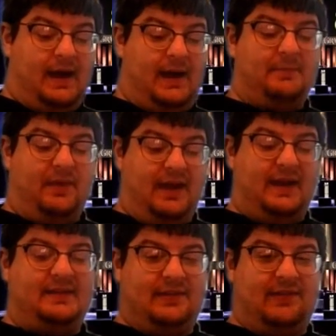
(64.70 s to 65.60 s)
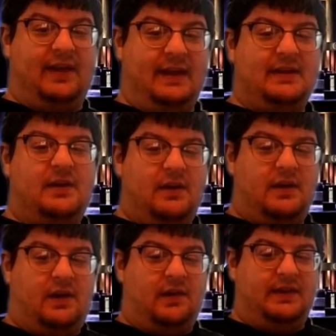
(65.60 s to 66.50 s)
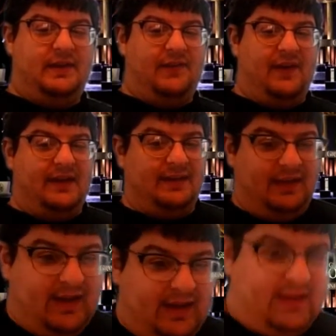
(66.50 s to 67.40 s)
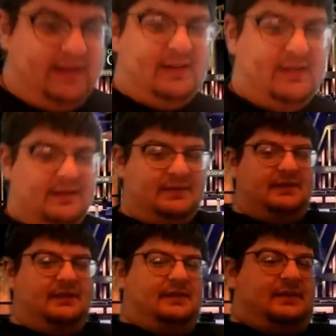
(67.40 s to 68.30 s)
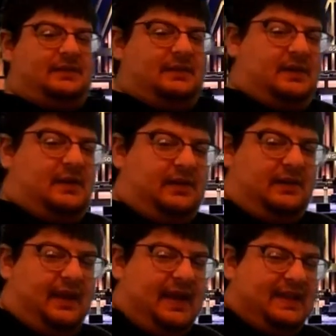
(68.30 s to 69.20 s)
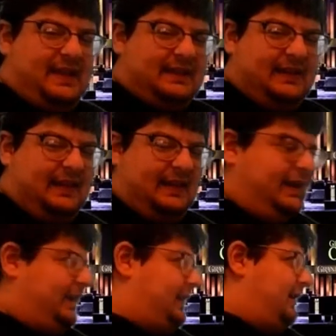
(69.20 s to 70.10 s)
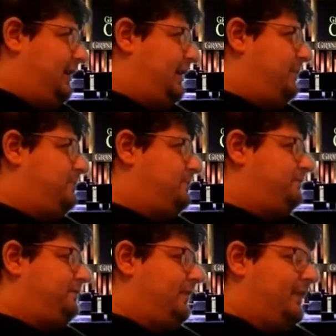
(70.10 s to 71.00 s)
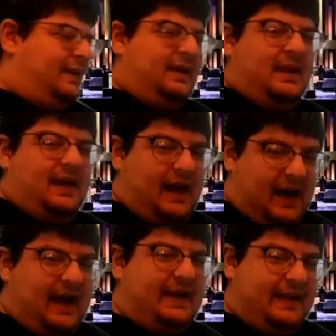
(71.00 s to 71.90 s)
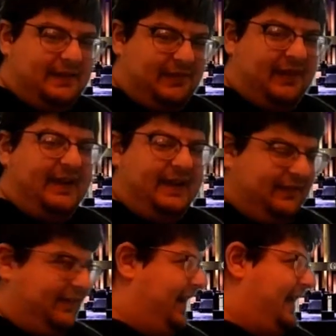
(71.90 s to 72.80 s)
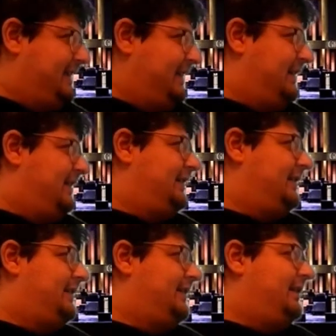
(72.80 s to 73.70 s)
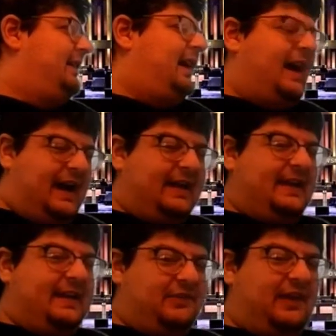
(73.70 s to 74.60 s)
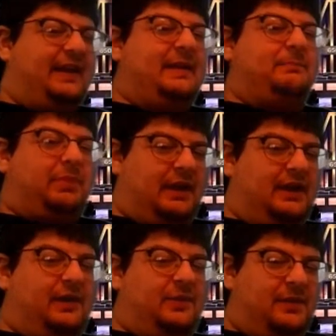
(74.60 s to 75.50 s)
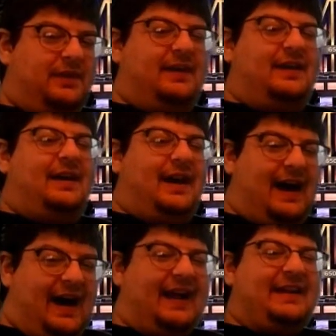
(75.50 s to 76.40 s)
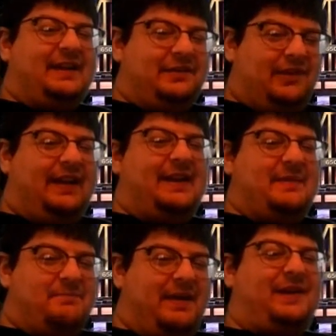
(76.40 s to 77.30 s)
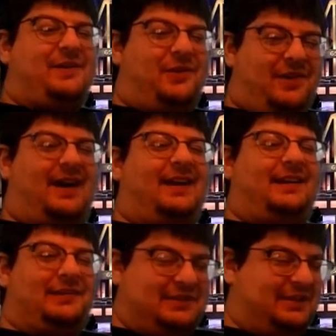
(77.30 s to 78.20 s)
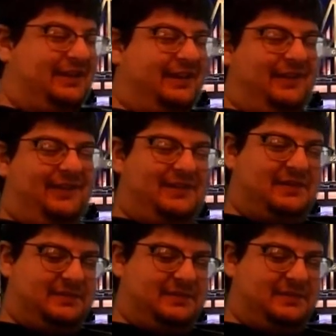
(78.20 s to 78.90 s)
I'm ready to read. Are you ready to listen? Okay then, let's get started. I can read in red, I can read in blue, I can read in pickle color too.